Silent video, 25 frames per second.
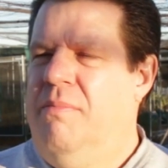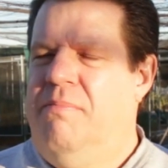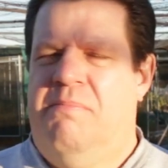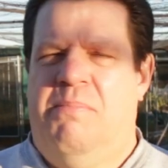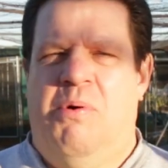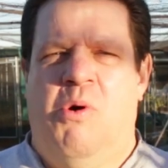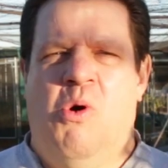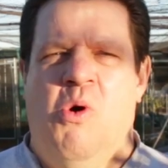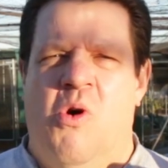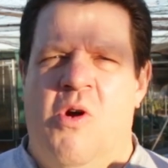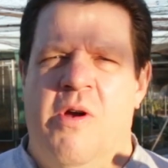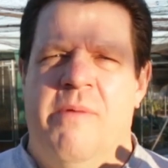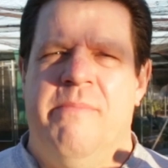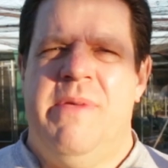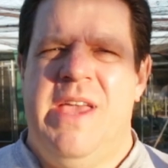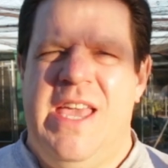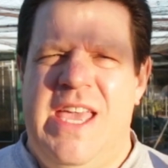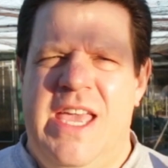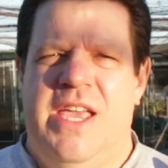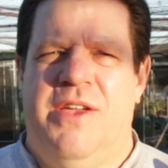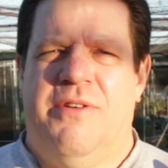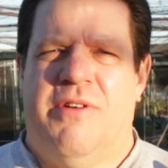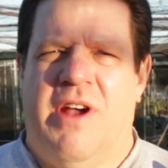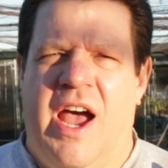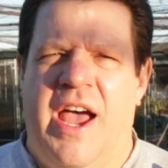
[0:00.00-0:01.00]
Poor
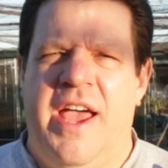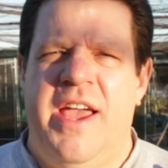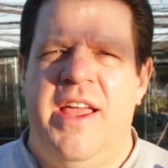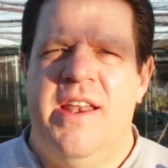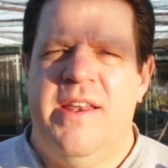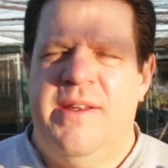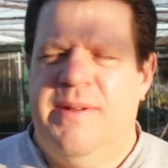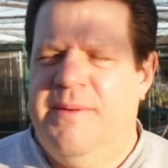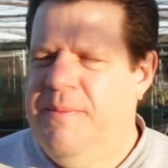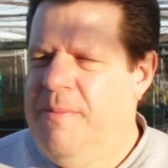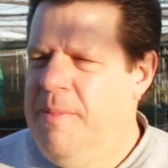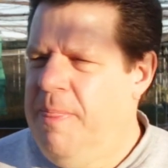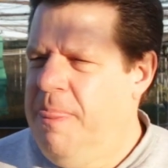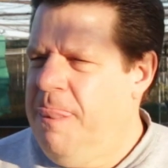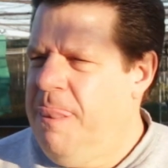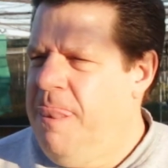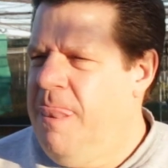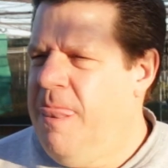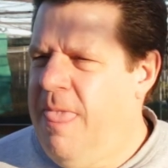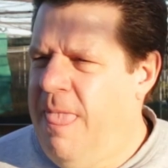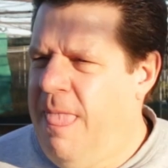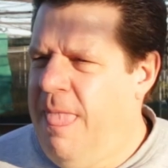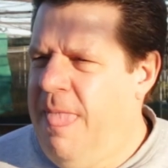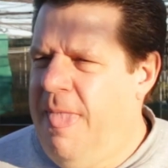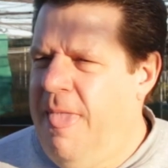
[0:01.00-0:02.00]
me, right?
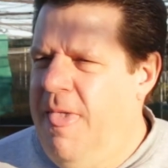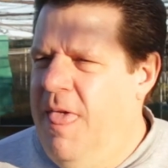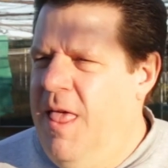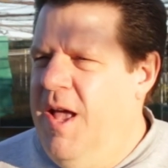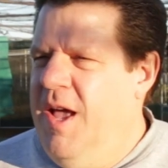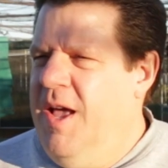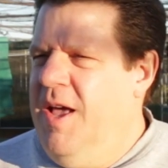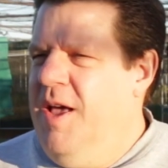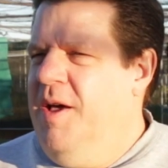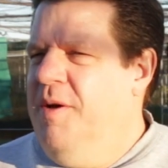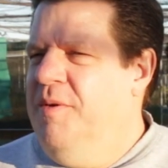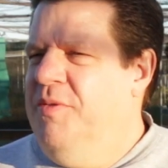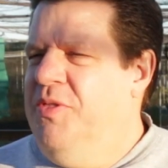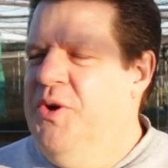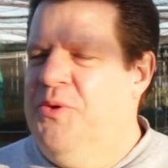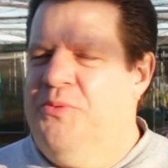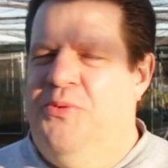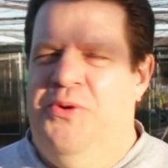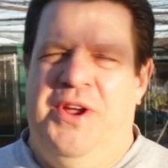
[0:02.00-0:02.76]
The